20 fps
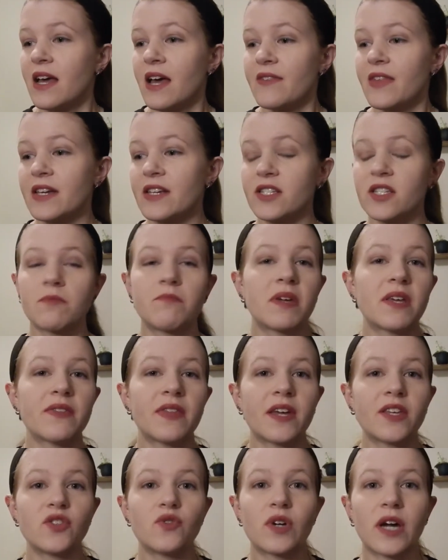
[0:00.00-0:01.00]
That doesn't mean
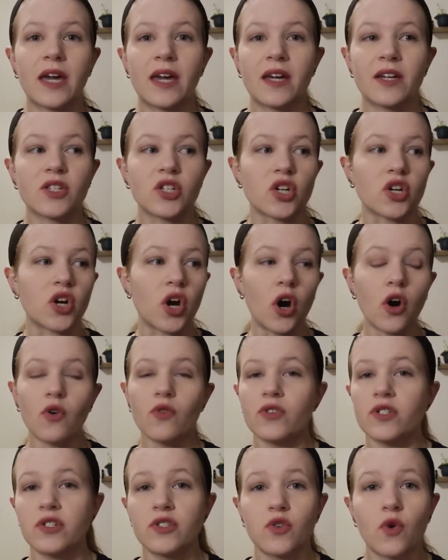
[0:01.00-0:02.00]
that you can't go
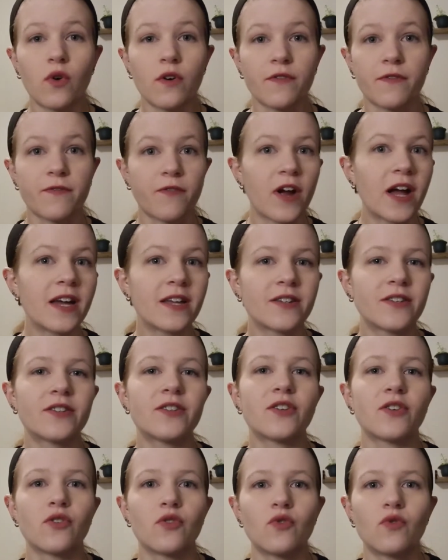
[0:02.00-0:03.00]
to your friend
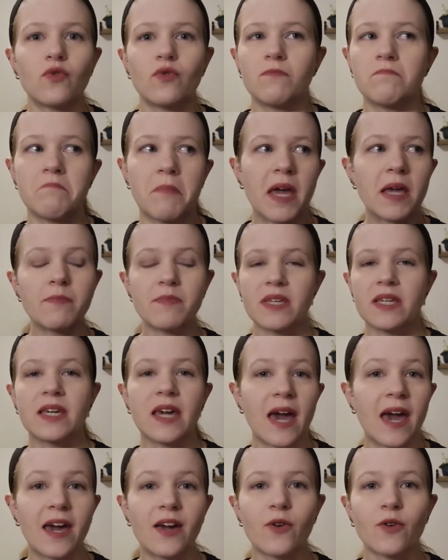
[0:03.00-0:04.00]
who may be
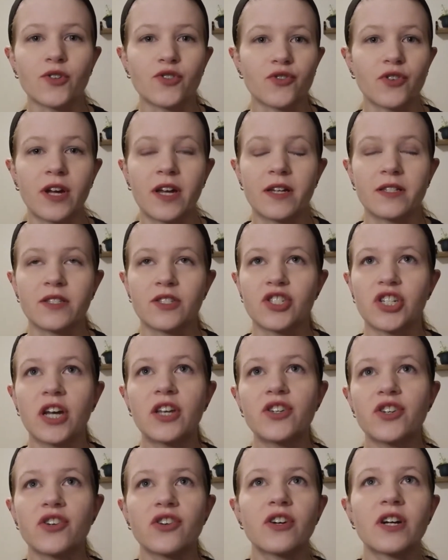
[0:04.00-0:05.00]
gay or
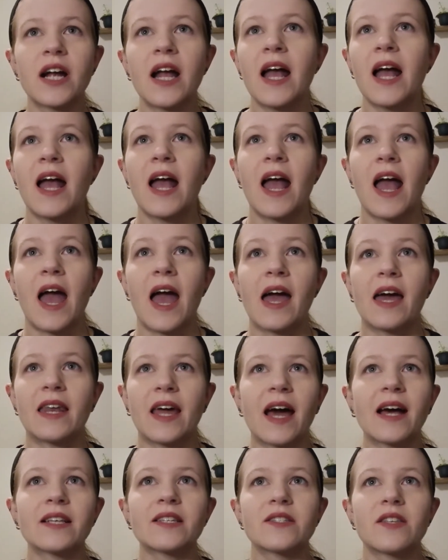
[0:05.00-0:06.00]
transgender and
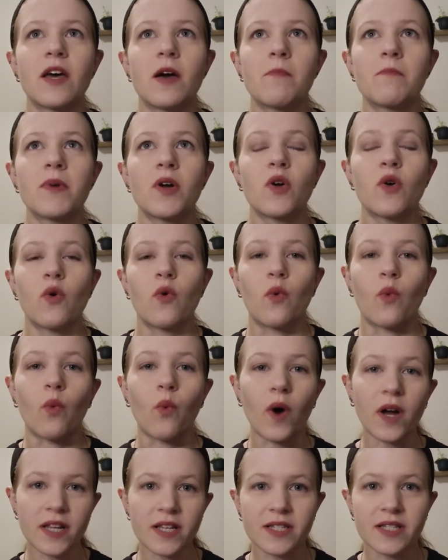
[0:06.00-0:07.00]
ask them,
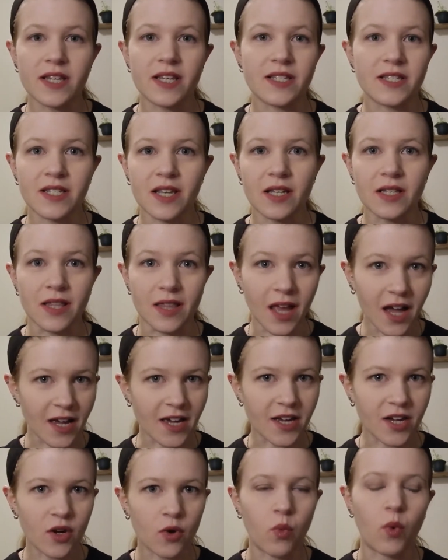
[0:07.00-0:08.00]
what is this
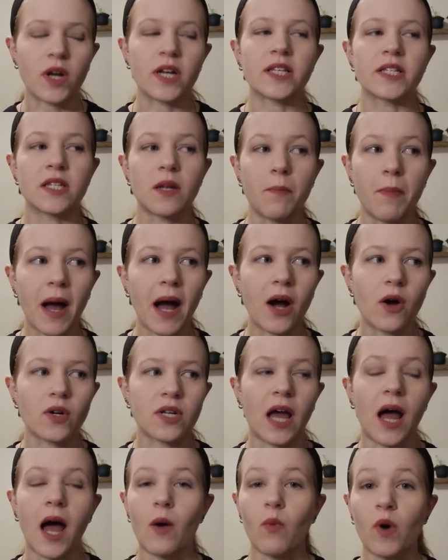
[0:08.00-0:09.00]
like? What is it
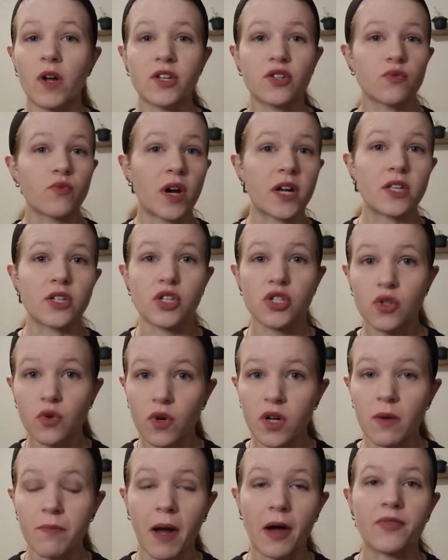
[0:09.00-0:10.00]
about? I want to write a
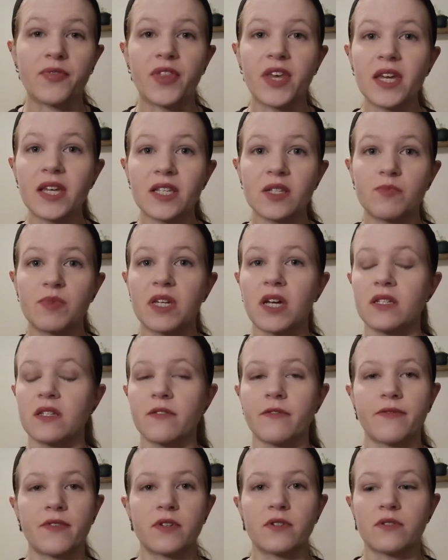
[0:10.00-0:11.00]
story about this because
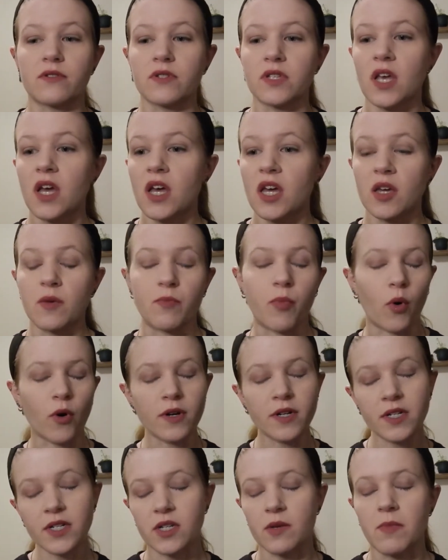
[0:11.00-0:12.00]
it feels
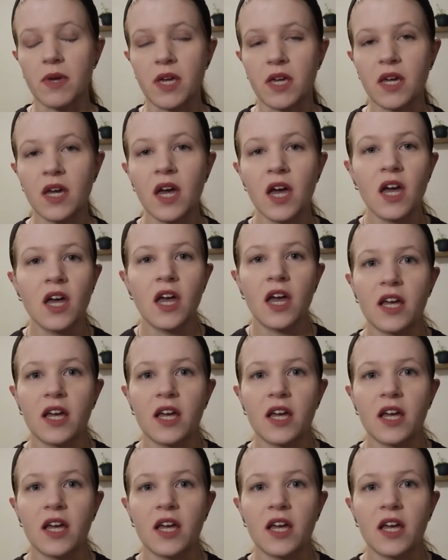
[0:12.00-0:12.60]
important to me.